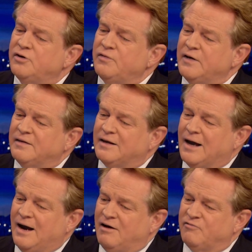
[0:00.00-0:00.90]
Do you think
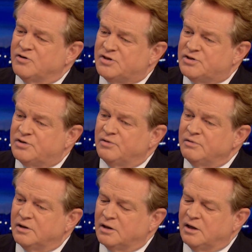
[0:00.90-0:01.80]
the average
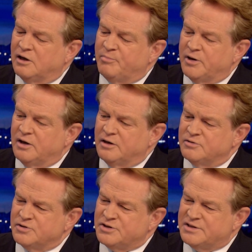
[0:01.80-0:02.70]
student at Columbia
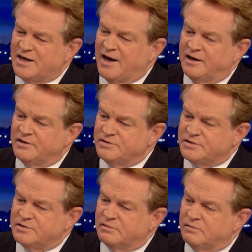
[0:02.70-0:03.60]
understands